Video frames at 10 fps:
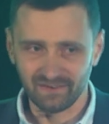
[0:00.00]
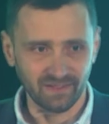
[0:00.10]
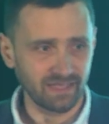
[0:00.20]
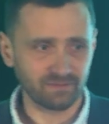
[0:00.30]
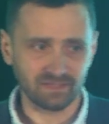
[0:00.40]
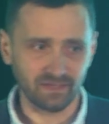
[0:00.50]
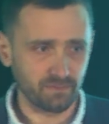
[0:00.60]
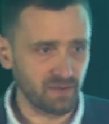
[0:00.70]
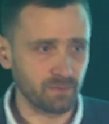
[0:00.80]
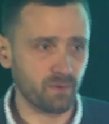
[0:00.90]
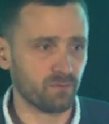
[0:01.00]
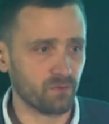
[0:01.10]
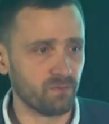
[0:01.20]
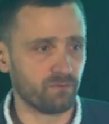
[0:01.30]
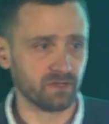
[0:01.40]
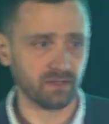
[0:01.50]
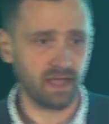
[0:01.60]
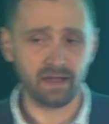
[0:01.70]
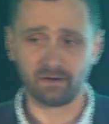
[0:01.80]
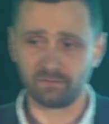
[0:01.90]
leaves the minimum room for the
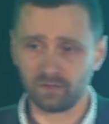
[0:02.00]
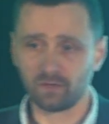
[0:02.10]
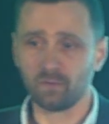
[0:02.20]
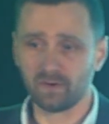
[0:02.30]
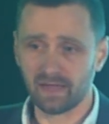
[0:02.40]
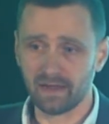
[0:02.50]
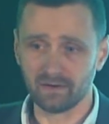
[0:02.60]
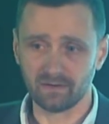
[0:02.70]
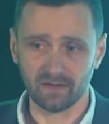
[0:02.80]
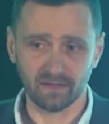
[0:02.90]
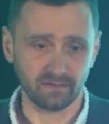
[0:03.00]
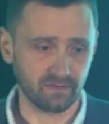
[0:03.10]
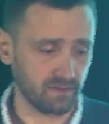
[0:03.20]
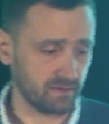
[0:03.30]
error, for the human error. And